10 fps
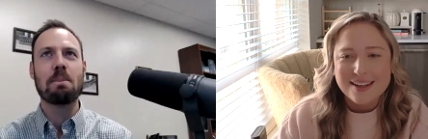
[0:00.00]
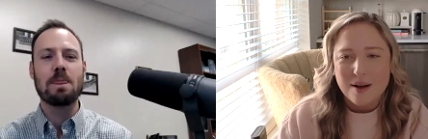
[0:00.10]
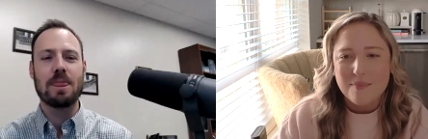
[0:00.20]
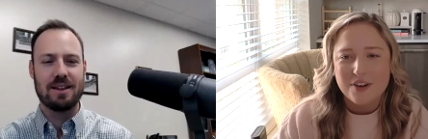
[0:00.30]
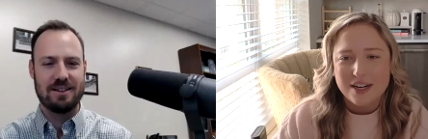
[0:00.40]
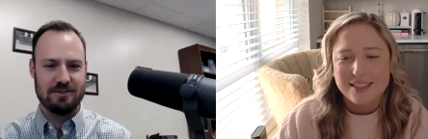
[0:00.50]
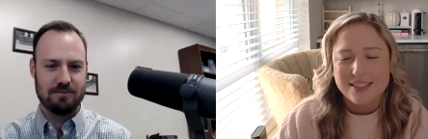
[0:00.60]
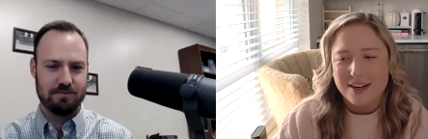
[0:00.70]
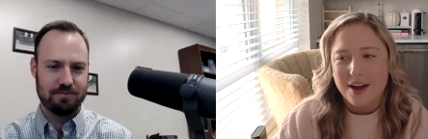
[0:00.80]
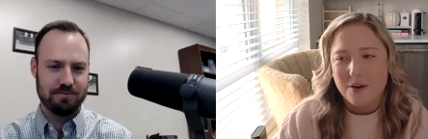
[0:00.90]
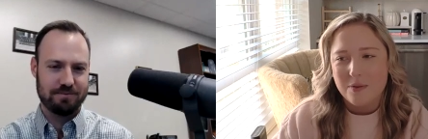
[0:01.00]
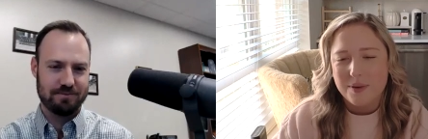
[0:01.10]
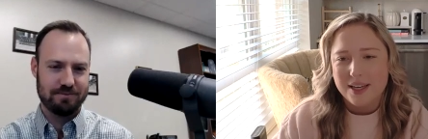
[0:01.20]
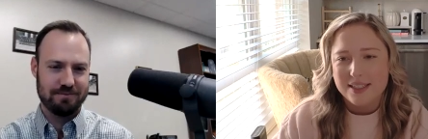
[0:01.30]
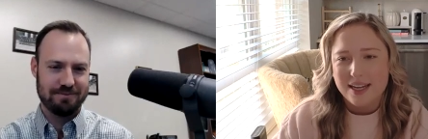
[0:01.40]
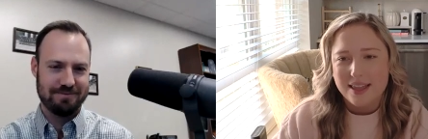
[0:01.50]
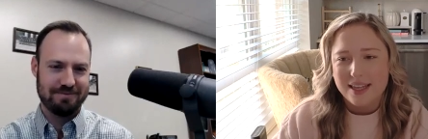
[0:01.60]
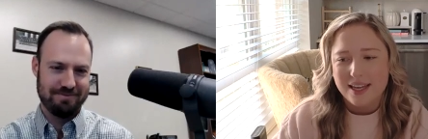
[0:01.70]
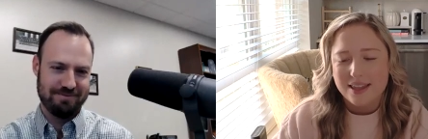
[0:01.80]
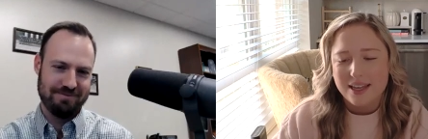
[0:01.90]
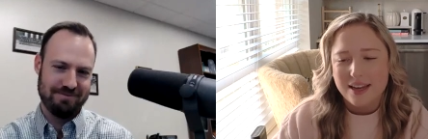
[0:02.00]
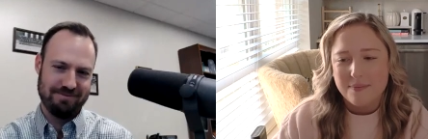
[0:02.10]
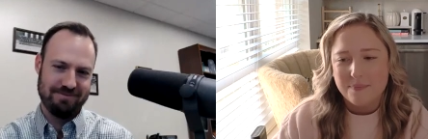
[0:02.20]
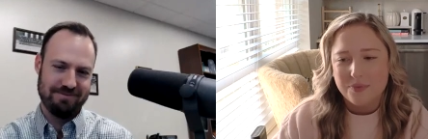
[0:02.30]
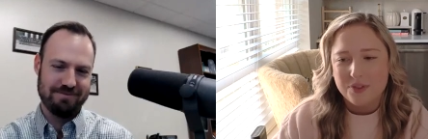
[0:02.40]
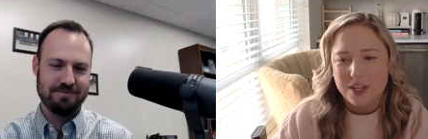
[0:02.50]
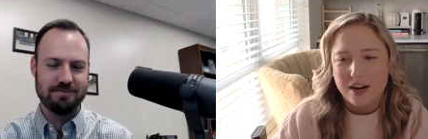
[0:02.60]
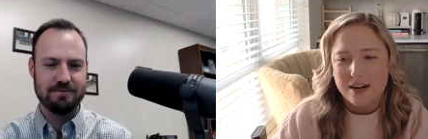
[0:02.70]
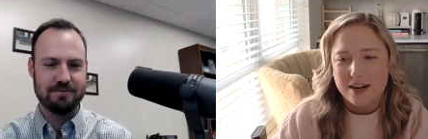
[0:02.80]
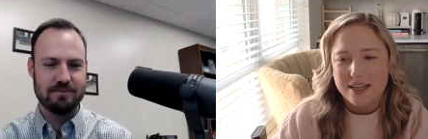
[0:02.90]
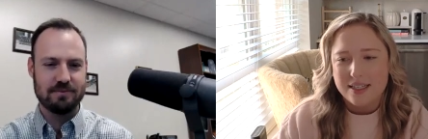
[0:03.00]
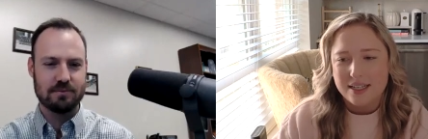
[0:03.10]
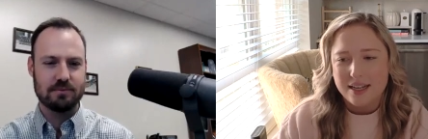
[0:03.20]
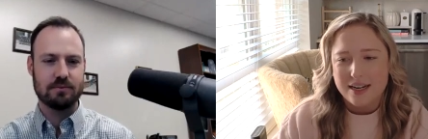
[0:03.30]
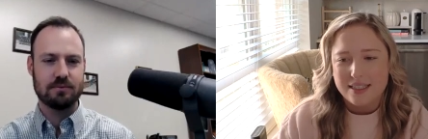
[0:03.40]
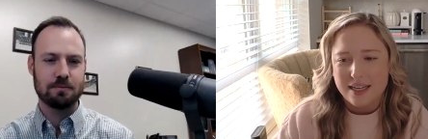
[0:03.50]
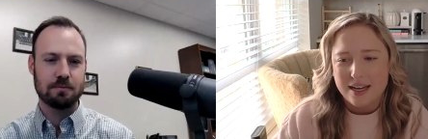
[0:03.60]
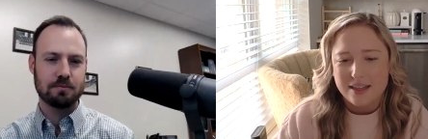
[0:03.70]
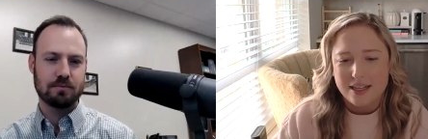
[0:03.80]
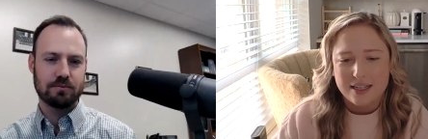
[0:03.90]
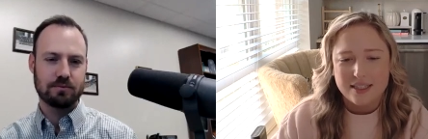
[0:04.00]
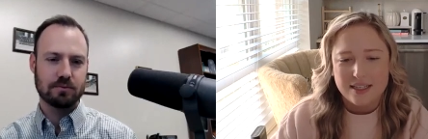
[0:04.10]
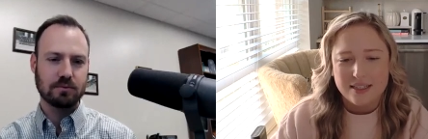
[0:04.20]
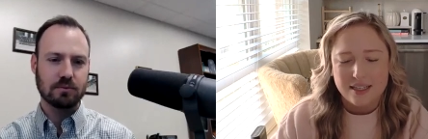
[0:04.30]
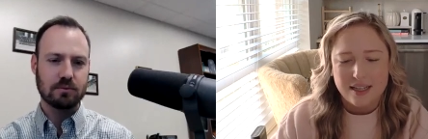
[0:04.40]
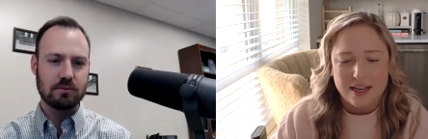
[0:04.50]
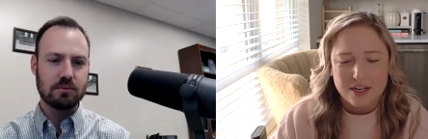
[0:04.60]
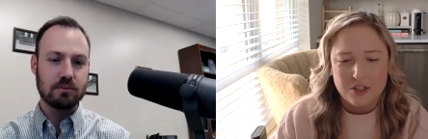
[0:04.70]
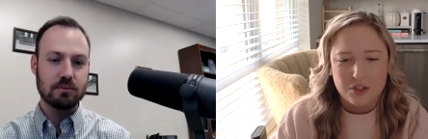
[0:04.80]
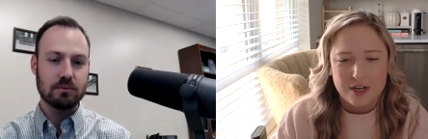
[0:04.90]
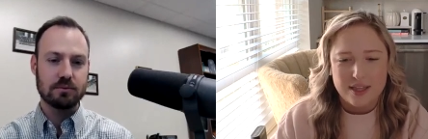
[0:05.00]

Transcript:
Speaker 1: comforting to know, because I think that there is an idea that exists in the industry